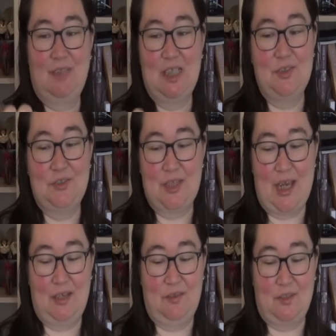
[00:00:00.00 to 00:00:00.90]
use
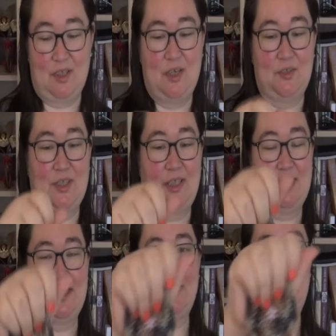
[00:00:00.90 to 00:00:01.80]
out of a coaster
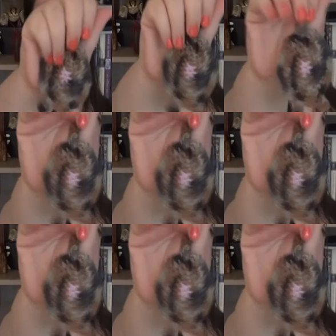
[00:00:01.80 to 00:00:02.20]
this size. I